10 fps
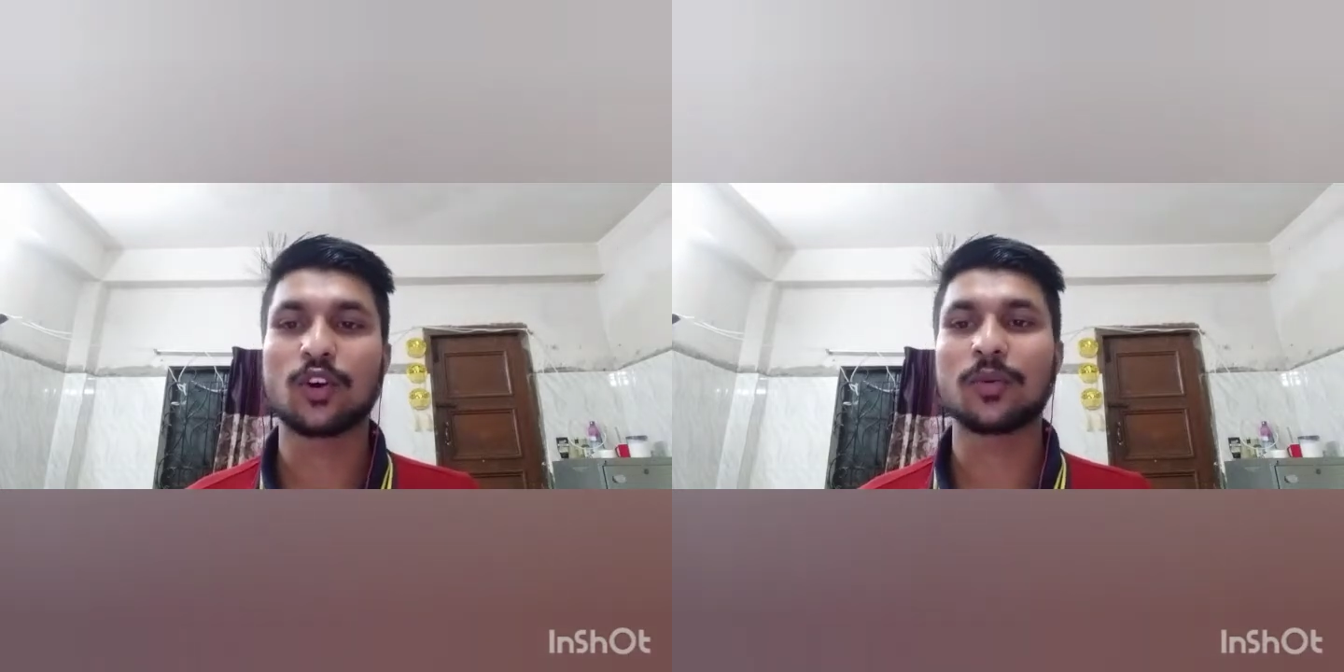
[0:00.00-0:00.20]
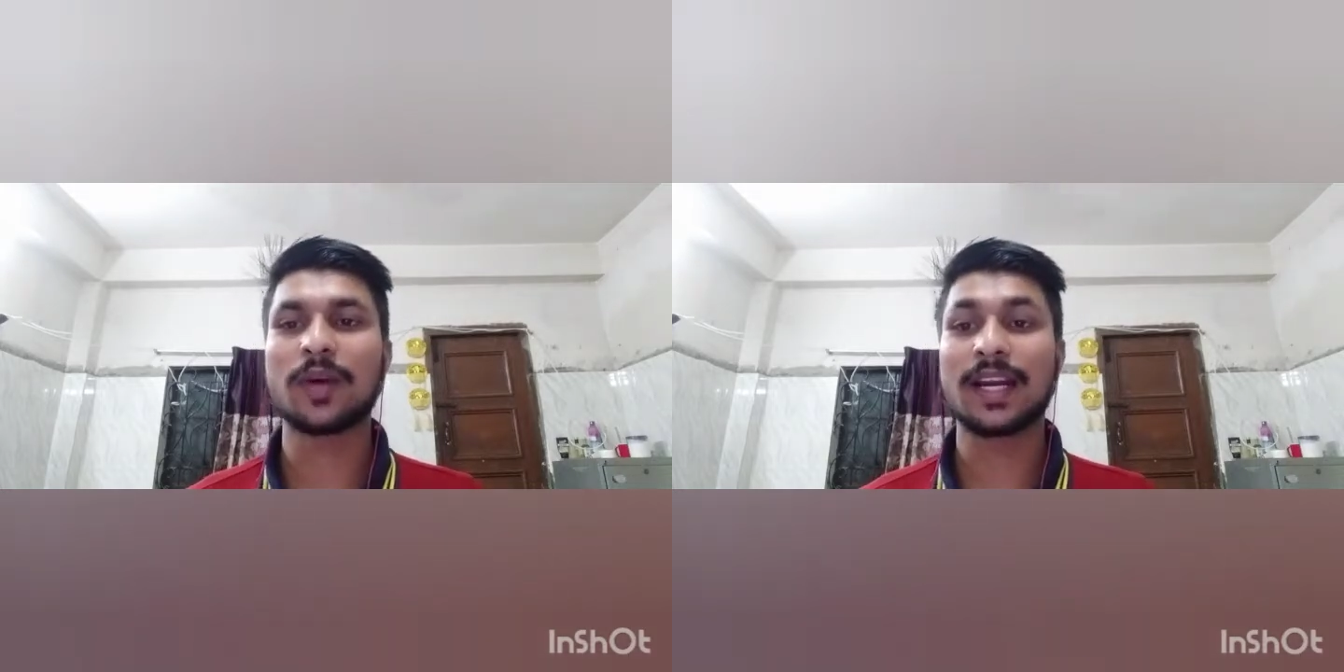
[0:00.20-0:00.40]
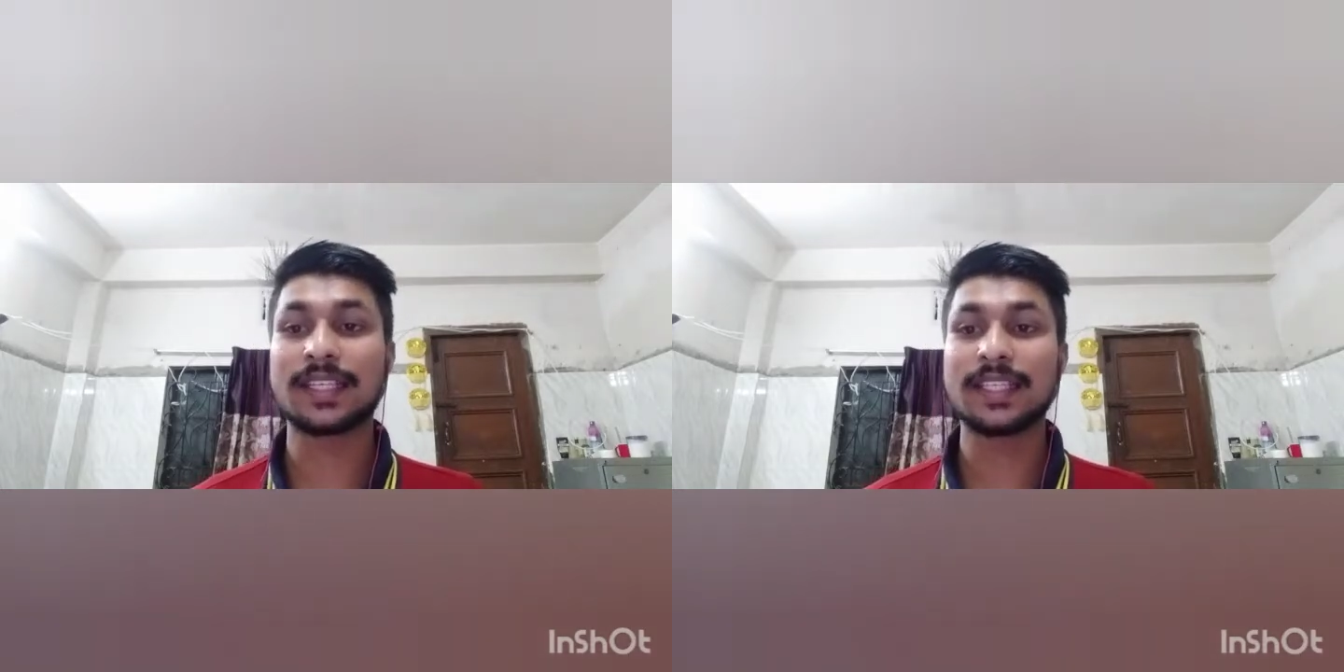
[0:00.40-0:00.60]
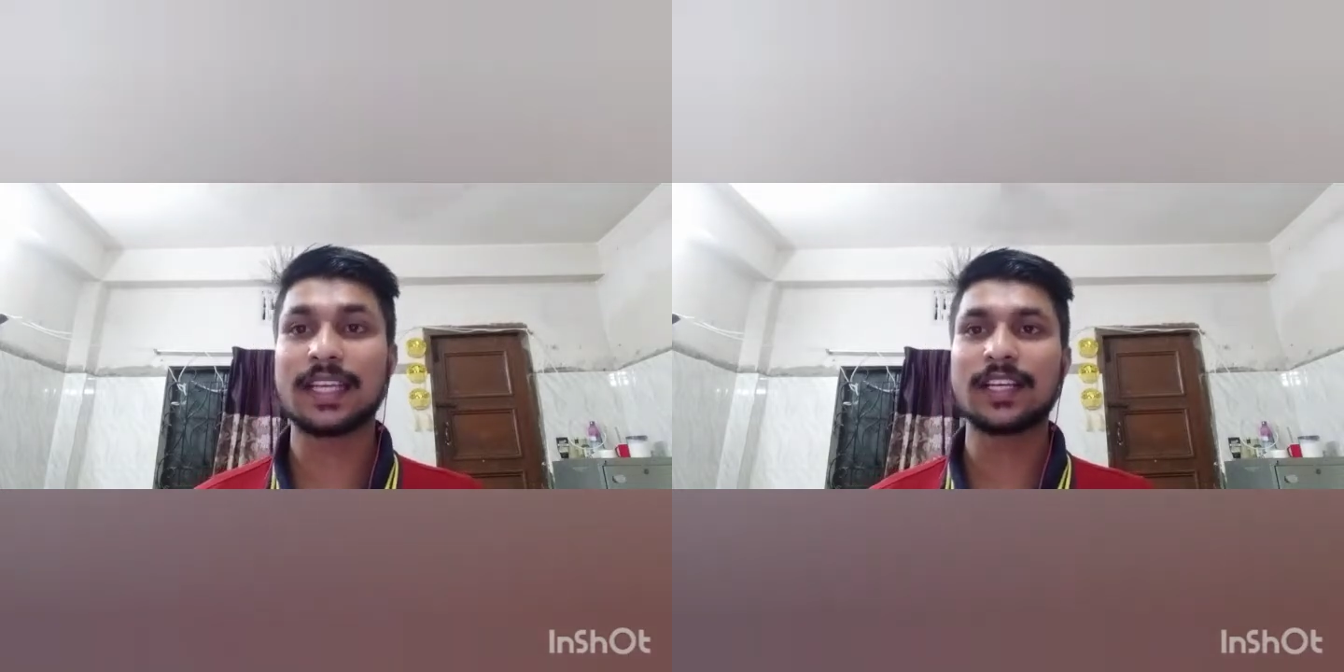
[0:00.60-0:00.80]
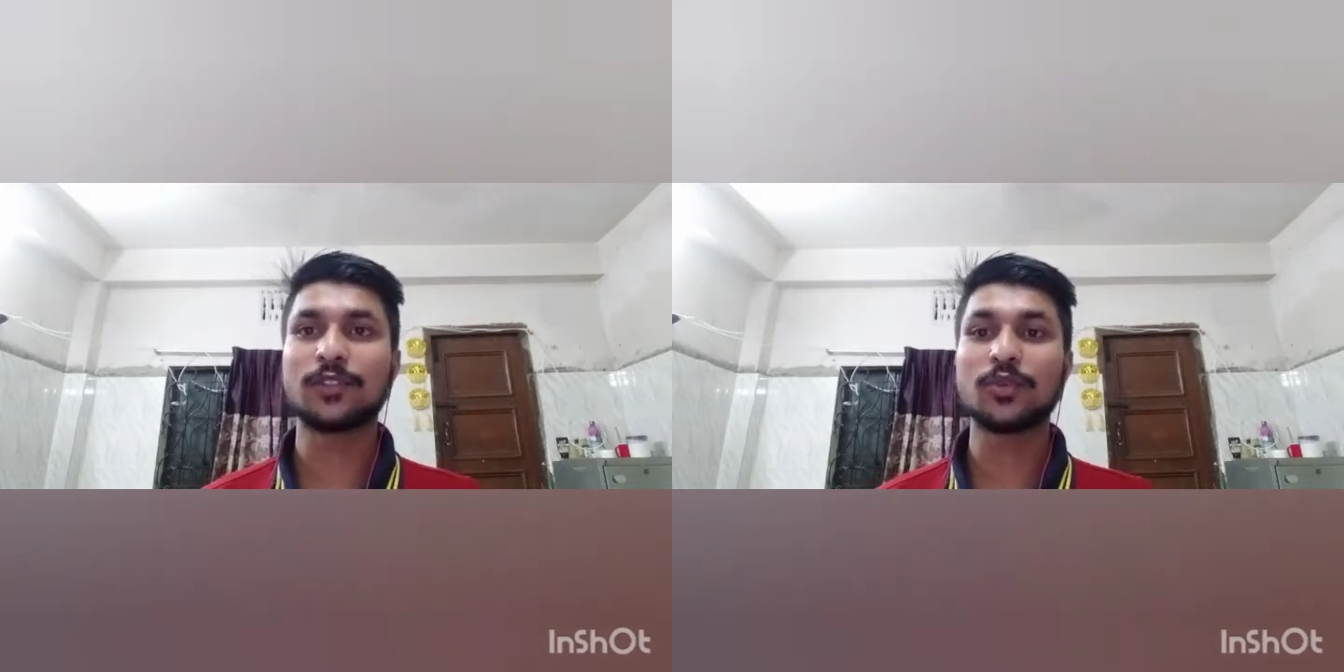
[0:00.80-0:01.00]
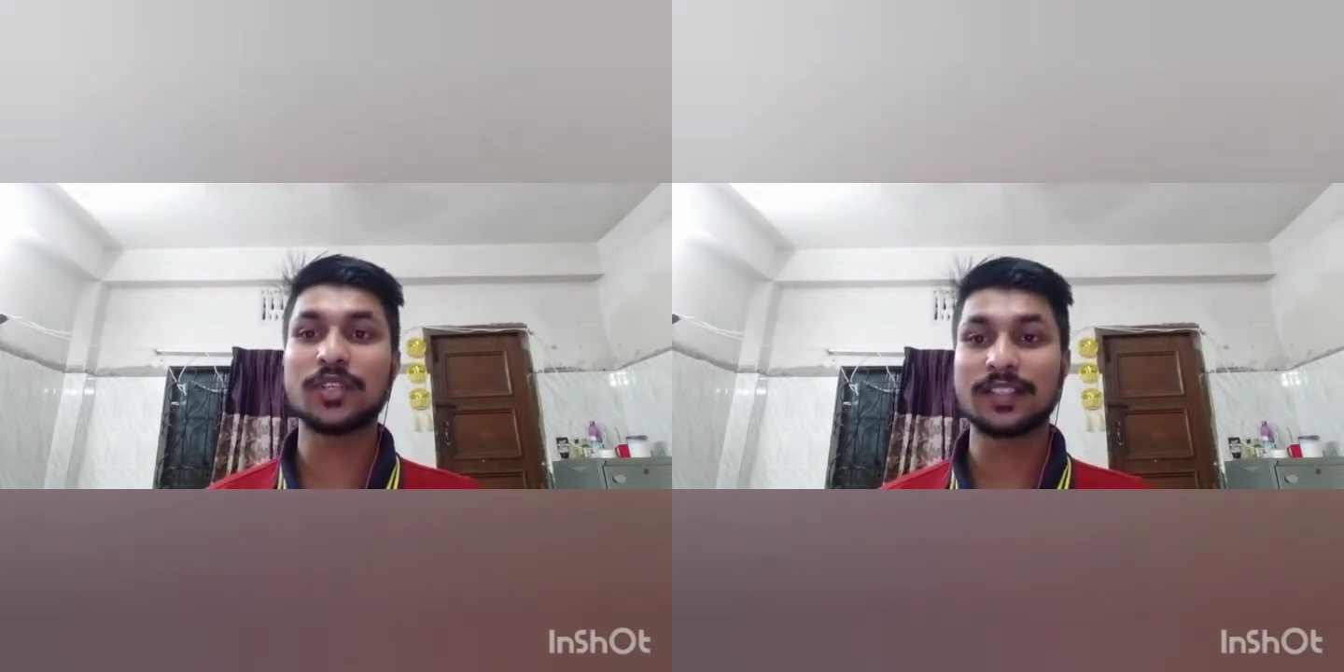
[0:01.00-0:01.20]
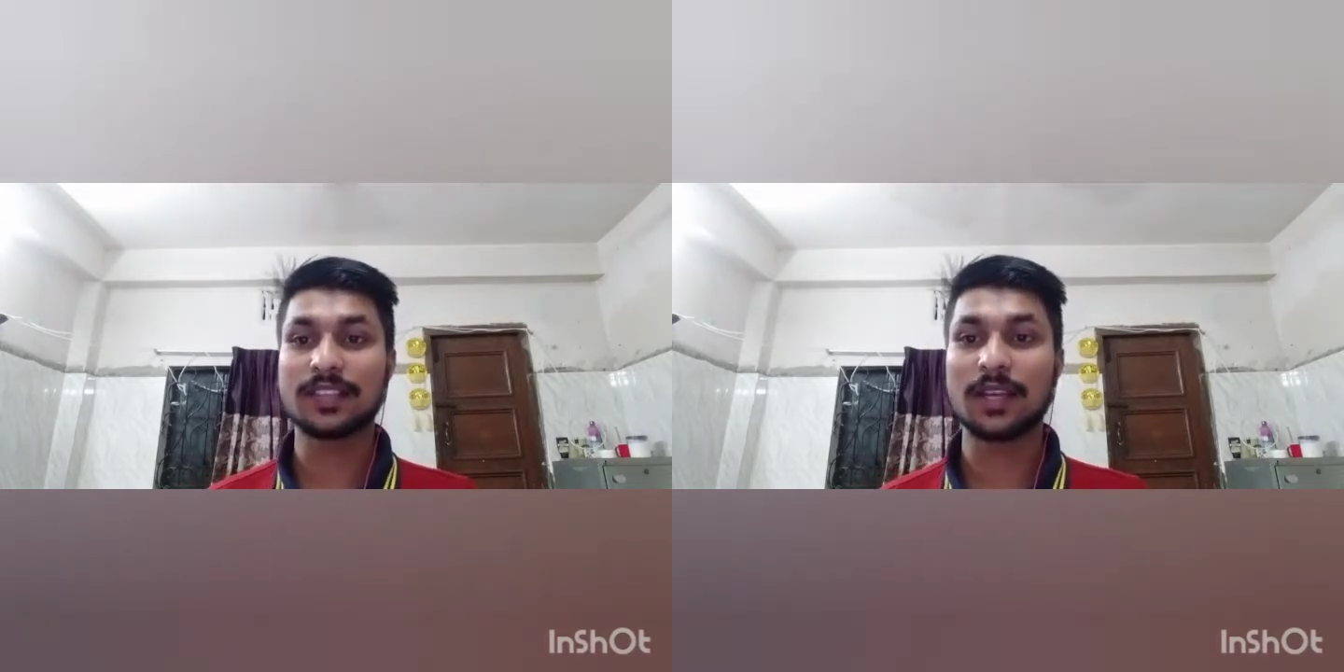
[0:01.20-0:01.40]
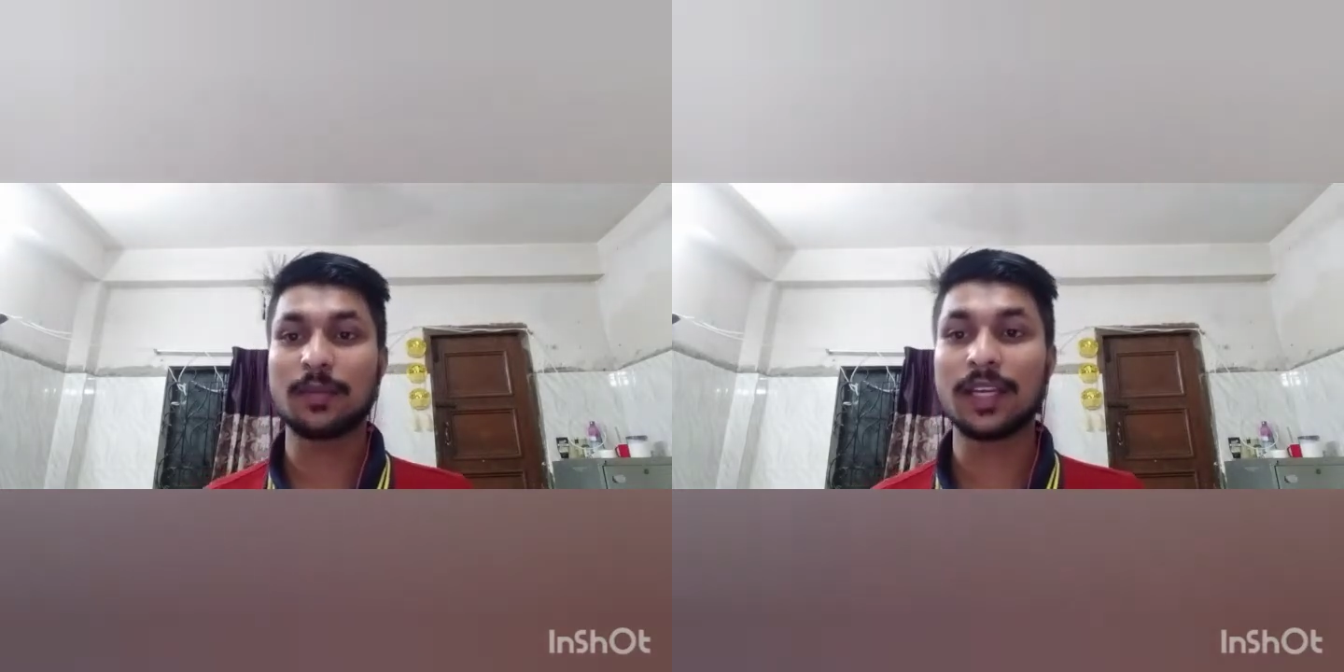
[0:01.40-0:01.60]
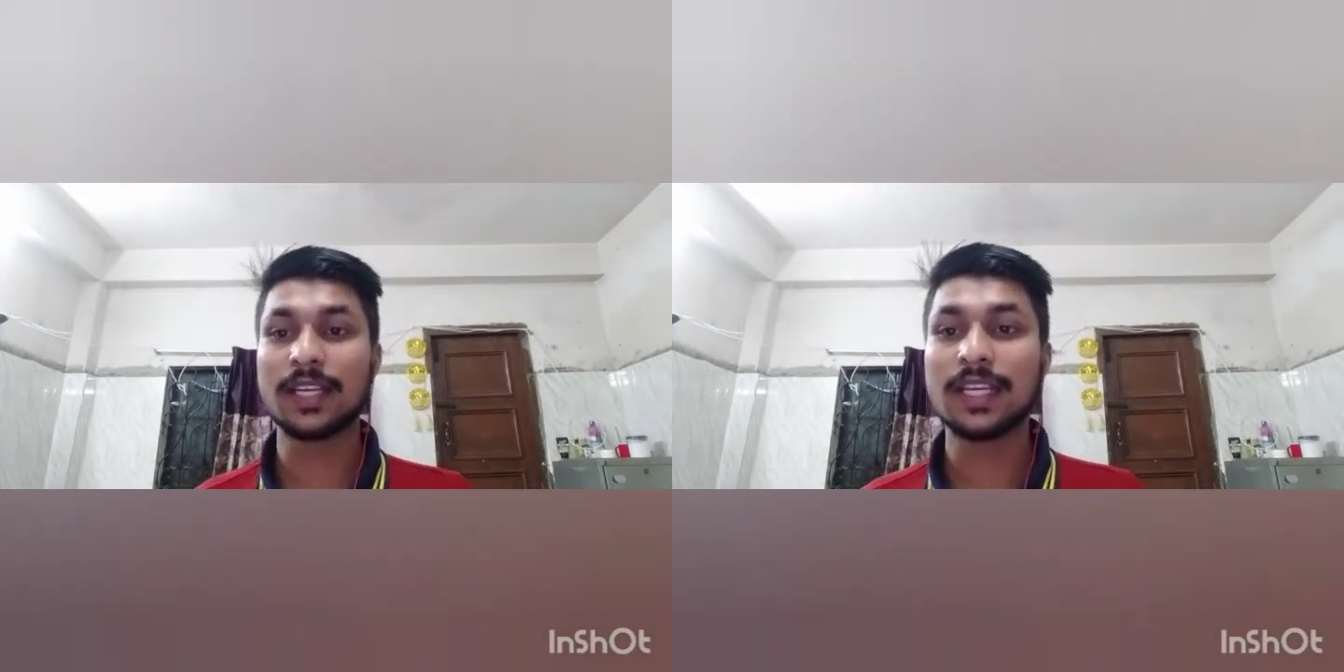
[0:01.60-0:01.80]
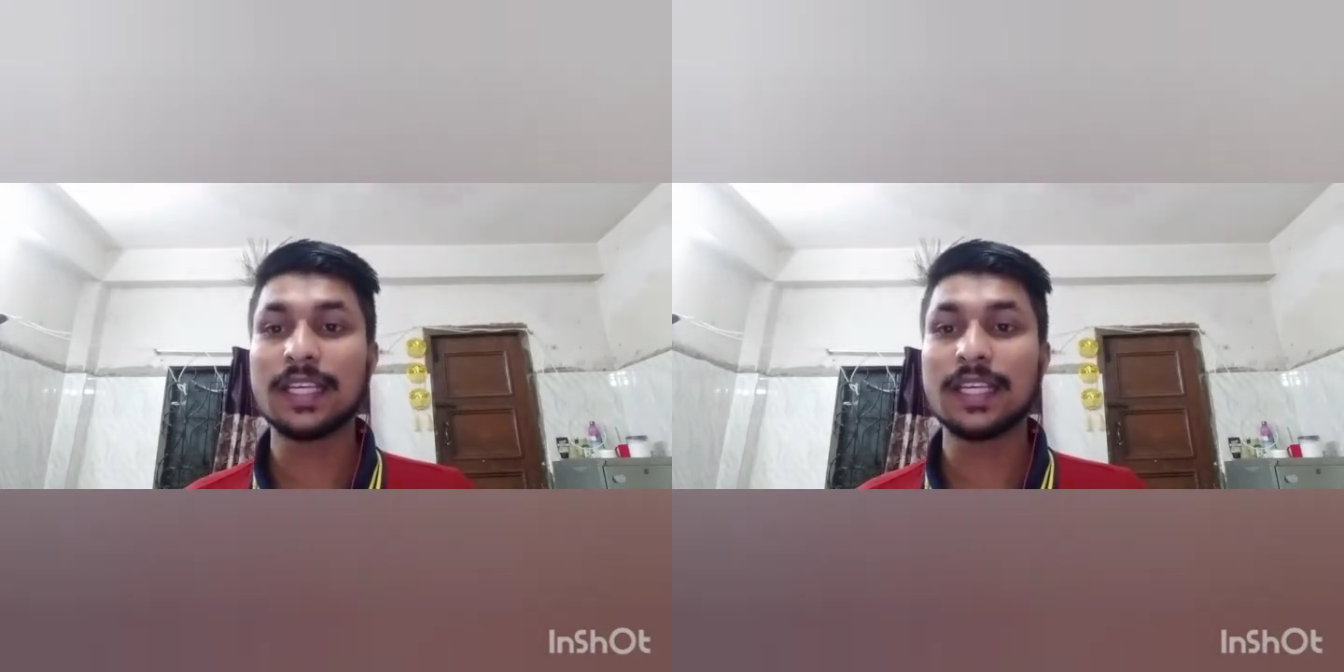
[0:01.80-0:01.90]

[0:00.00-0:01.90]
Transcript: of Article 27